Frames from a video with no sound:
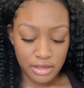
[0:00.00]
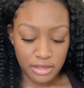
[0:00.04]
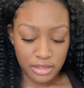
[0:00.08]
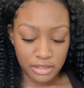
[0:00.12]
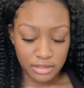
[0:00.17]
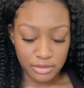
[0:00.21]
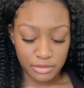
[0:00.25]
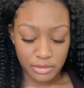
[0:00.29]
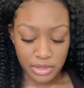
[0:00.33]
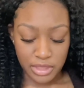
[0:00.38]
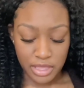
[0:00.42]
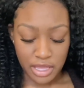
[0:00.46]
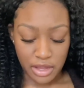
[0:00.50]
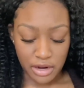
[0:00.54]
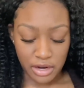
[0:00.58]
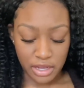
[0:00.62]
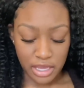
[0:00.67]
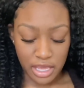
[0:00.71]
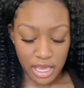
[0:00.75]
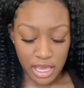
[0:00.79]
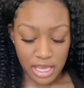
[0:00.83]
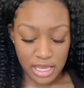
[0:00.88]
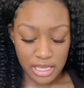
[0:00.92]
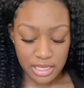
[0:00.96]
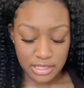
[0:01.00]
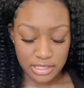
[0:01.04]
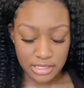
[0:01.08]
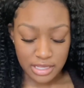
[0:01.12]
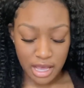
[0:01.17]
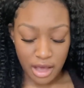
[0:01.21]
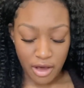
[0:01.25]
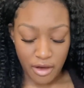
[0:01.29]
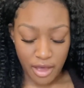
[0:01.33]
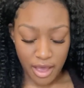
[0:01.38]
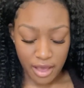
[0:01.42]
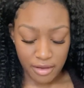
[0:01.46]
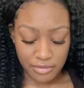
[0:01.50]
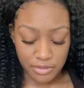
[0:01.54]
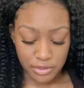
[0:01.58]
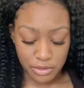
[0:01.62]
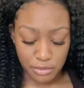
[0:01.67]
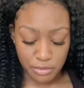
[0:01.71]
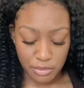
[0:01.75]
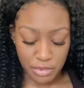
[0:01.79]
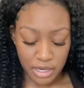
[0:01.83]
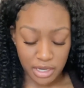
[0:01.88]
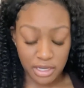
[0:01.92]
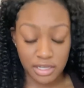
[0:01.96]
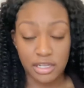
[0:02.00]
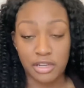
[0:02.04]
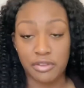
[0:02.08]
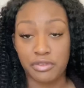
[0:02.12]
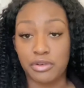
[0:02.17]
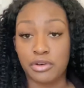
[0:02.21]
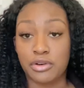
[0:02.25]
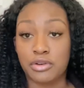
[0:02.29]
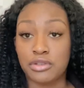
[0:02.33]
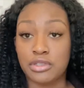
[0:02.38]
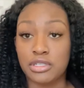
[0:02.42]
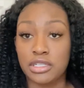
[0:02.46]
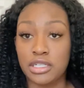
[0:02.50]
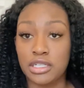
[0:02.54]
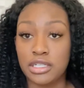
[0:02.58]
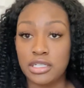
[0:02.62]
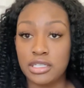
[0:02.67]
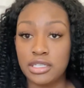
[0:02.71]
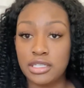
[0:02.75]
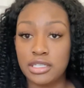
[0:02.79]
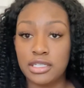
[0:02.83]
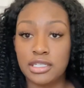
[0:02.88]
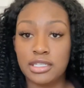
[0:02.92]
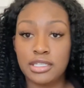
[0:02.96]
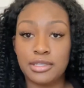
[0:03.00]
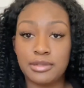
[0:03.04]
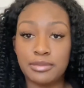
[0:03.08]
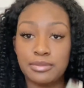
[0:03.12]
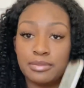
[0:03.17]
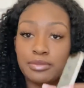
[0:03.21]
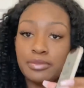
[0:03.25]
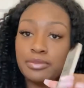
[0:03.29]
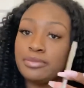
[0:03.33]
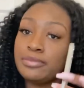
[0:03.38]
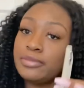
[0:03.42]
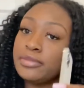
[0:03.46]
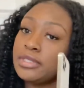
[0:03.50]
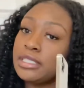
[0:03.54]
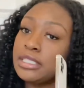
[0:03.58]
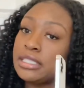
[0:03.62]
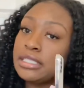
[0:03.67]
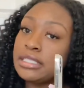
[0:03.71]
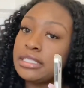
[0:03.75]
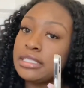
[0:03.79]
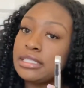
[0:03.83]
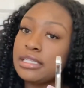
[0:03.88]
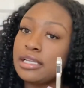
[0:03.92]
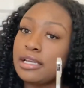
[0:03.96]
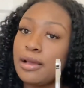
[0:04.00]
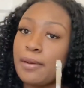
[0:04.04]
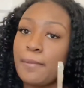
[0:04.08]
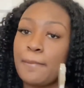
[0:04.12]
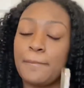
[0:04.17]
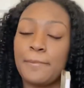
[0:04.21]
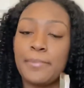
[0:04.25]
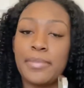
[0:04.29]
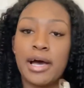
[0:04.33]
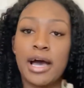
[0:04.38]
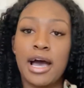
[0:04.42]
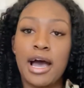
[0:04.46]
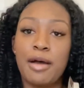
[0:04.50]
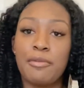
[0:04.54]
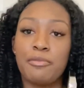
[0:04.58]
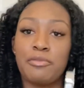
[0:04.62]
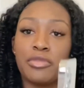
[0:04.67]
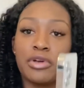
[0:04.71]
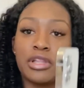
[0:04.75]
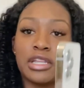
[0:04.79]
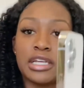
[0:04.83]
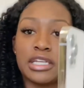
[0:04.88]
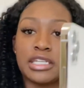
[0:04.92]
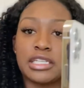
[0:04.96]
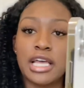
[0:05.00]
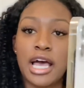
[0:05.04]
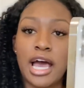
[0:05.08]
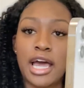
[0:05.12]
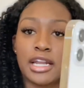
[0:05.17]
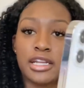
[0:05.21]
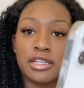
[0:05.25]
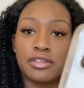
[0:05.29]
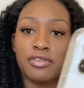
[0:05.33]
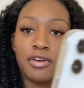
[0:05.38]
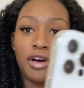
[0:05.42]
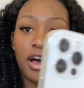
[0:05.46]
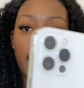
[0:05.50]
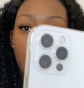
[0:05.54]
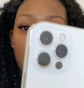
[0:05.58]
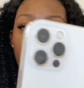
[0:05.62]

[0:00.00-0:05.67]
without a case I'll have too many difficulties, but I'm really satisfied.